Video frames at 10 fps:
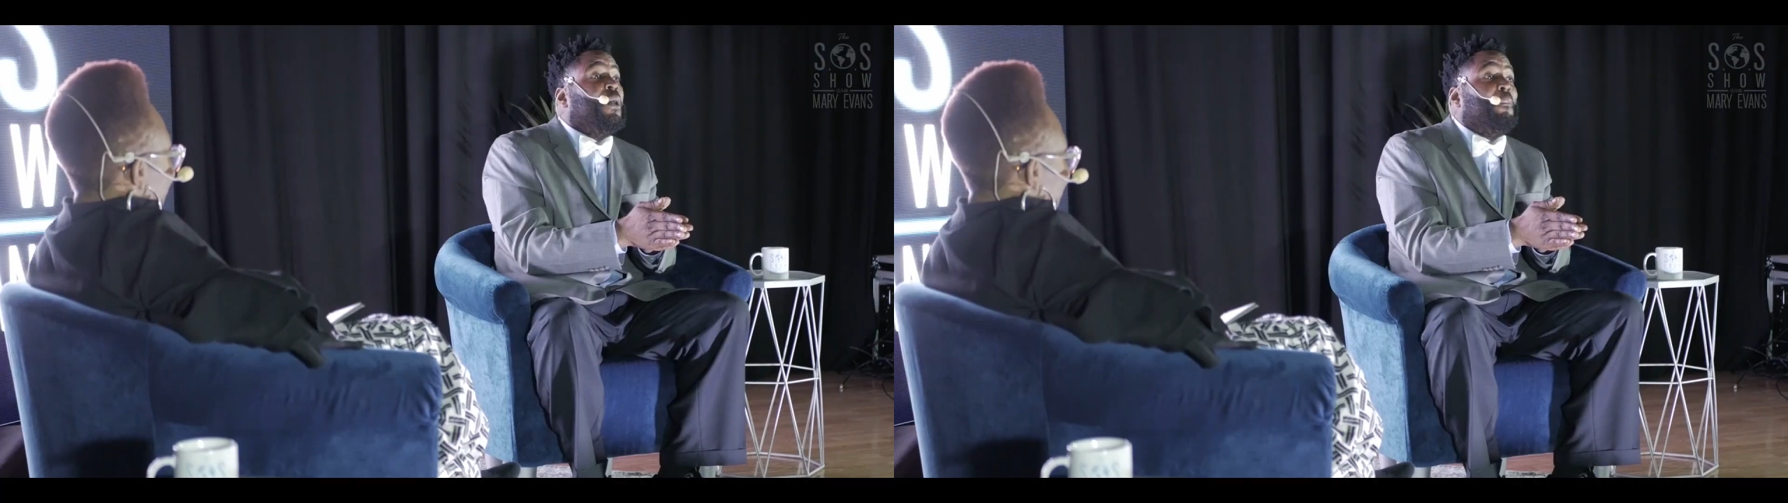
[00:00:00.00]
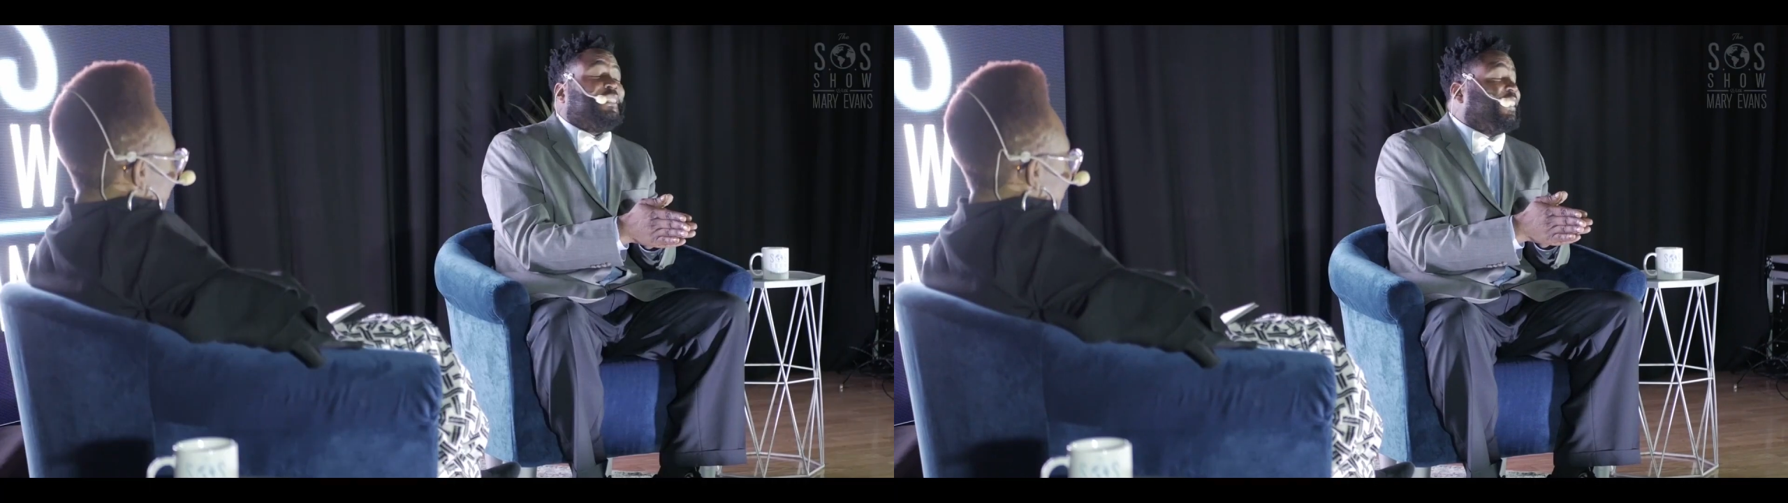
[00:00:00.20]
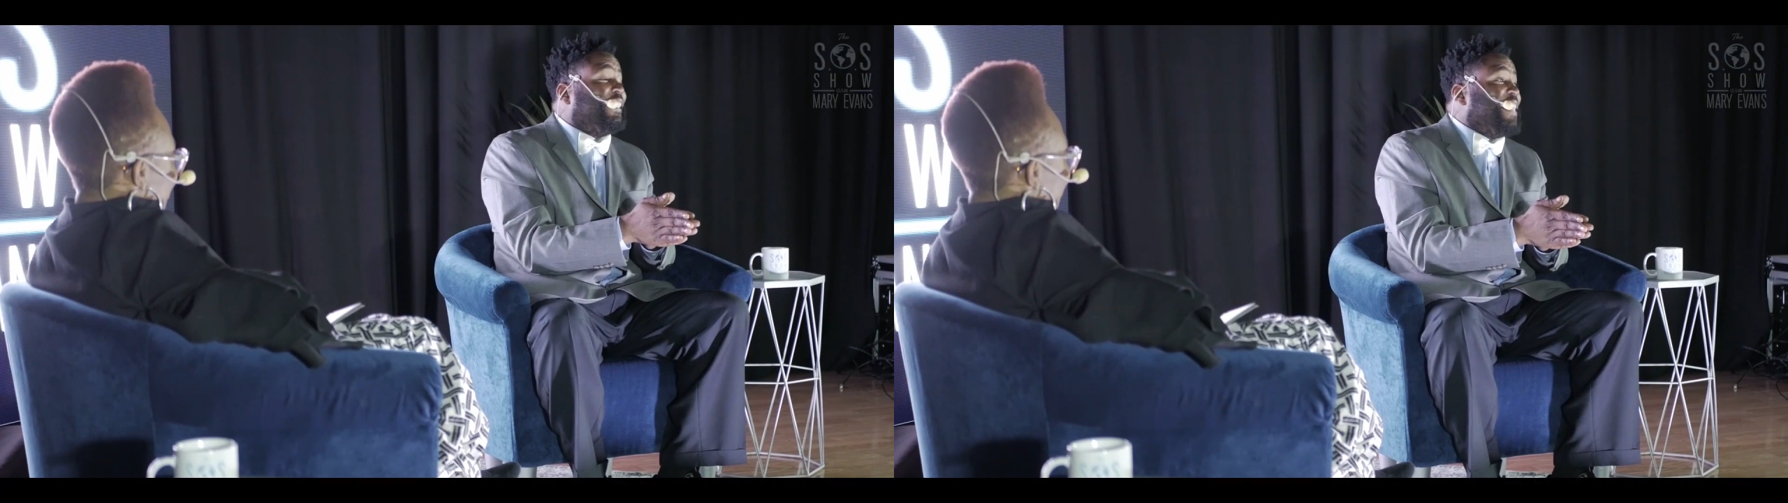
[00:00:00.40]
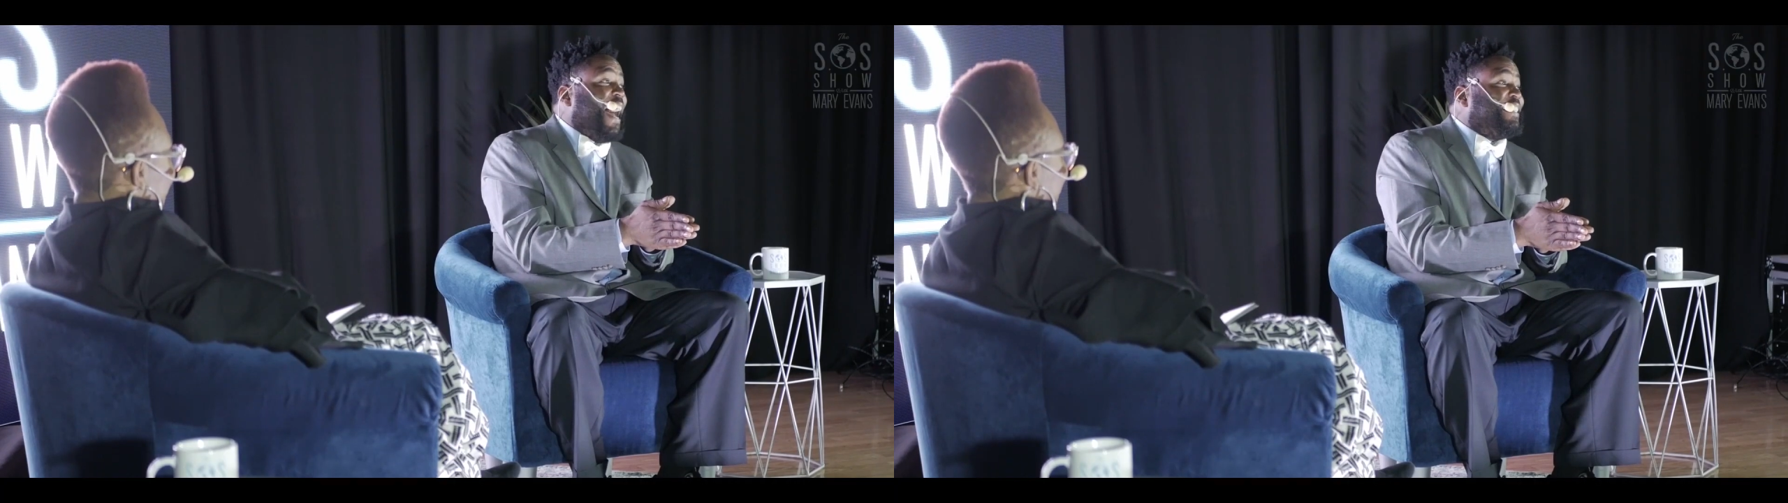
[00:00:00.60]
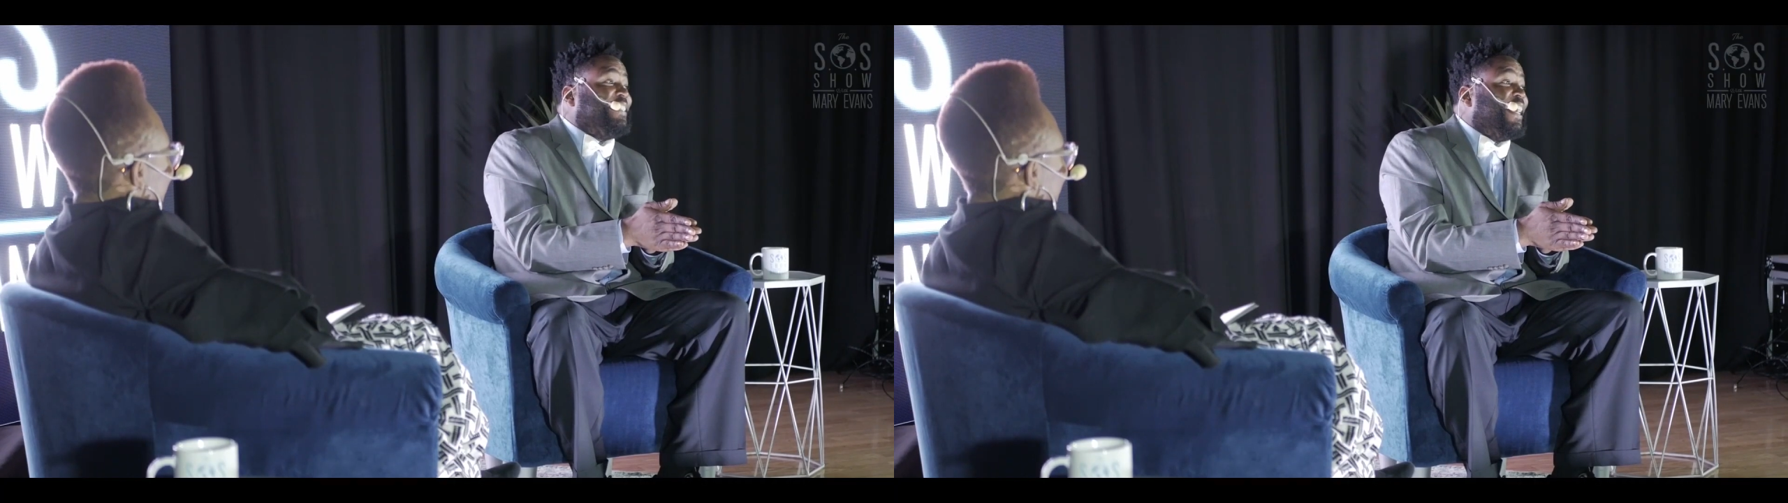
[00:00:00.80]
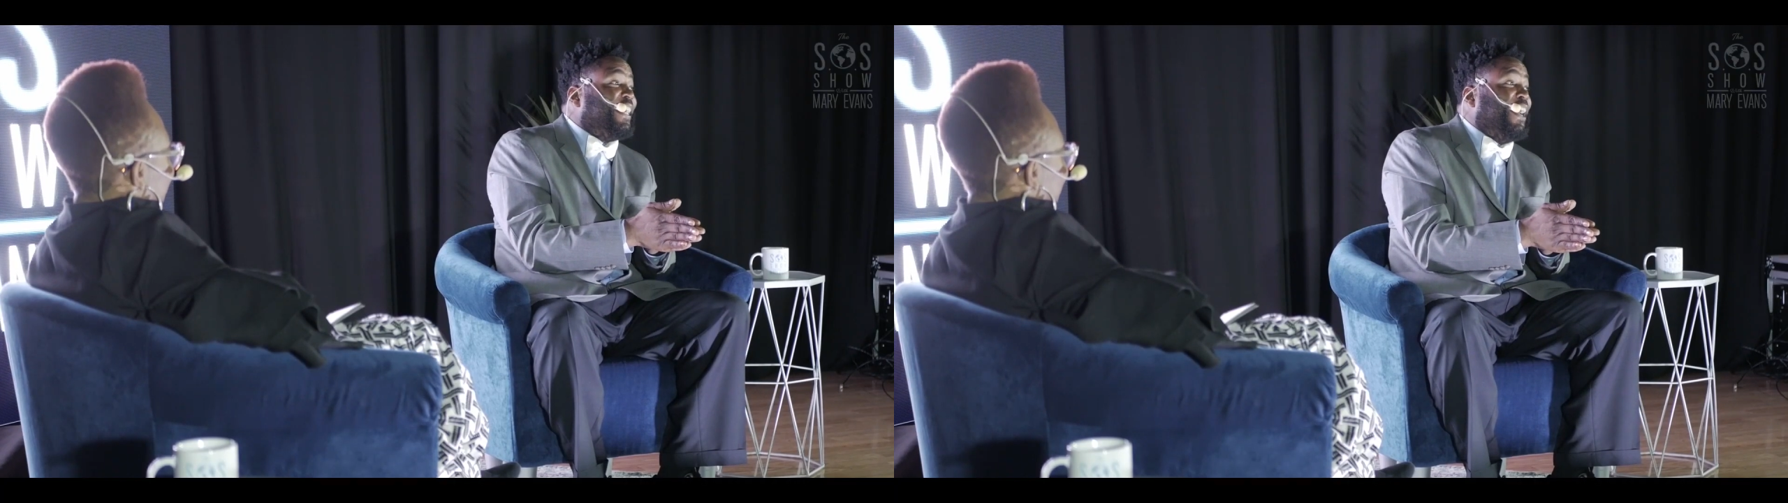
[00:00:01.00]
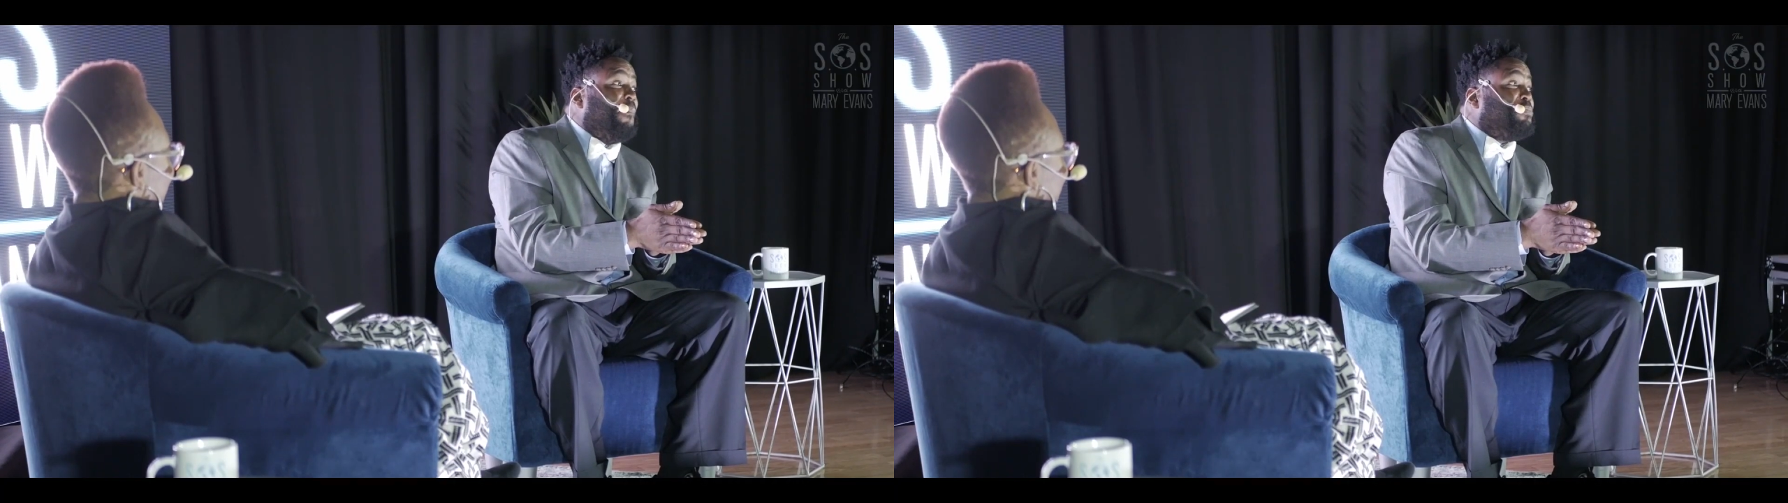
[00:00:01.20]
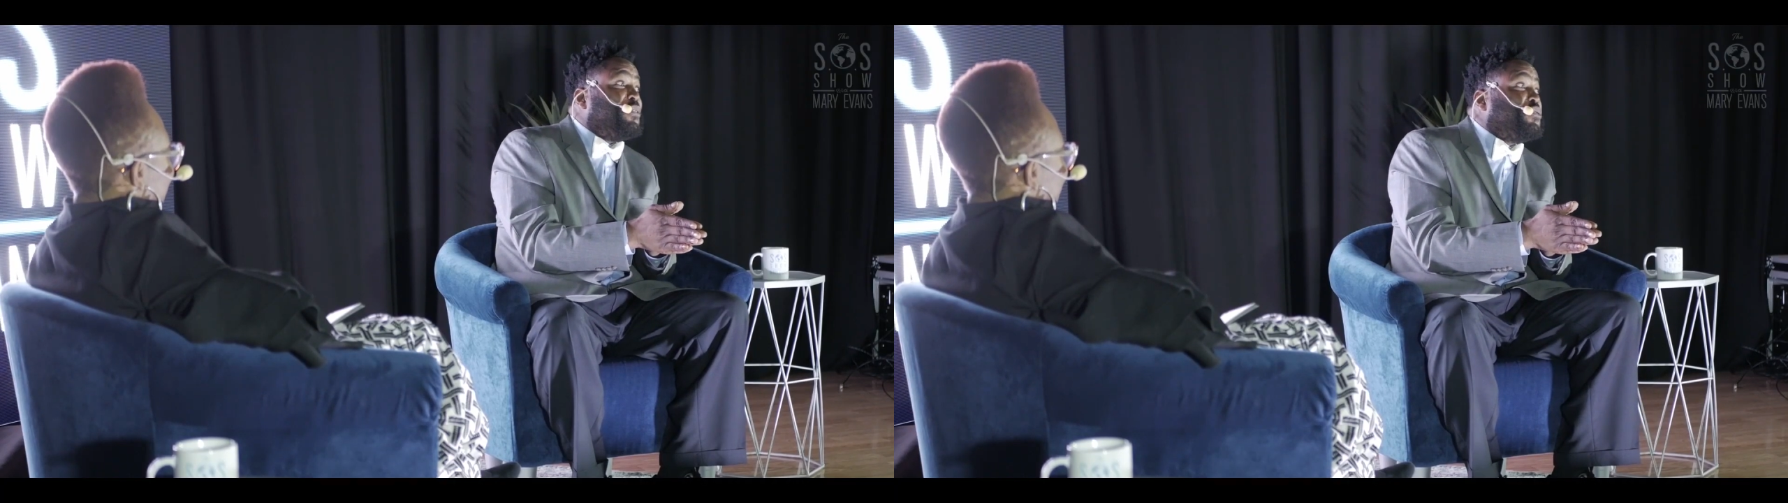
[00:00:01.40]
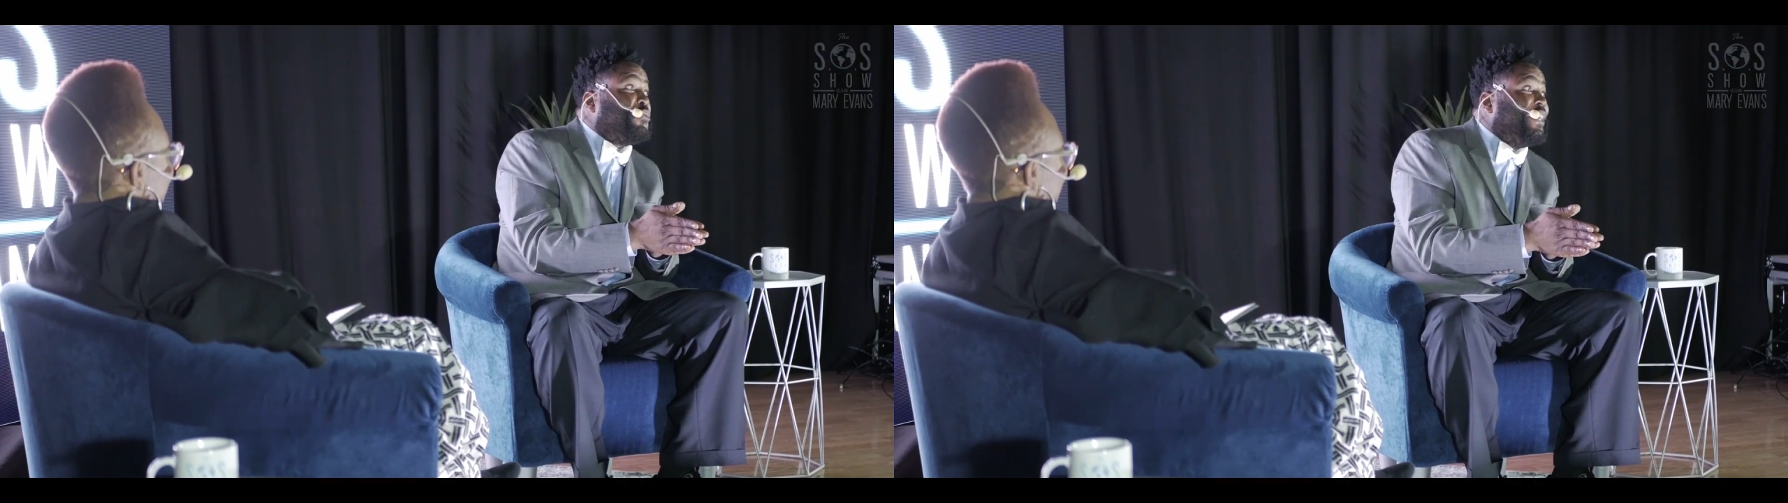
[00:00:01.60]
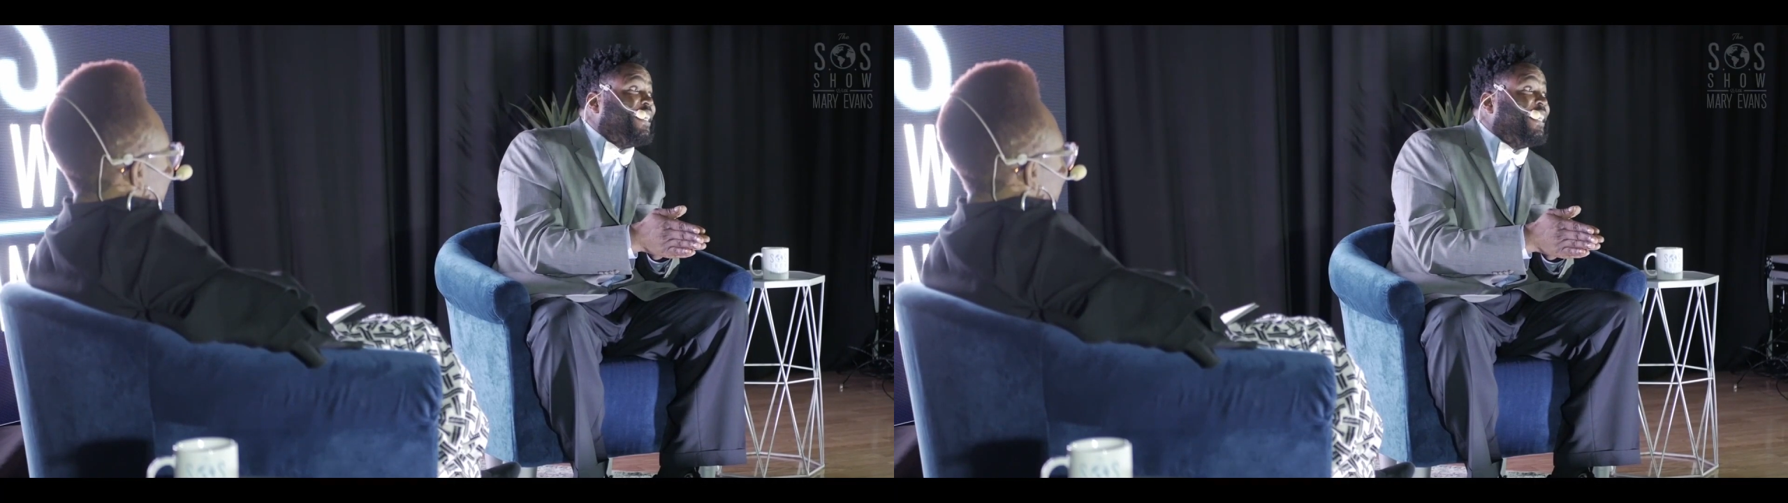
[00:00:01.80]
but she's not digging up the
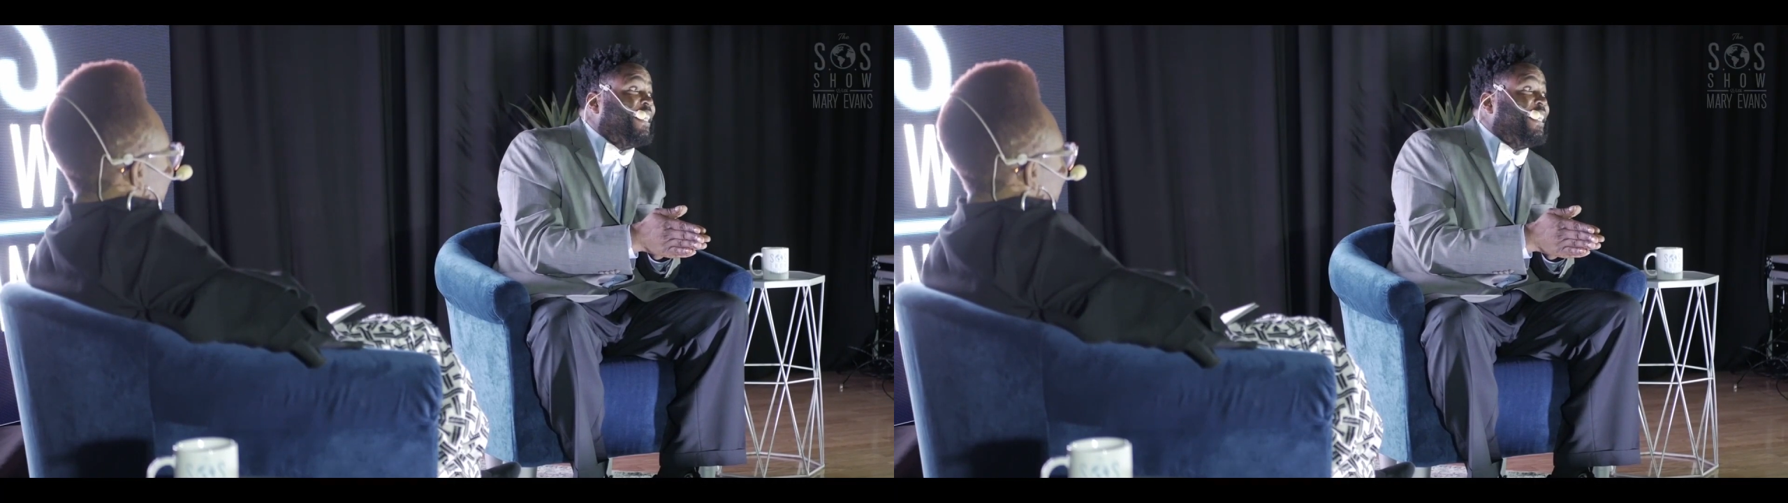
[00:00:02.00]
tree.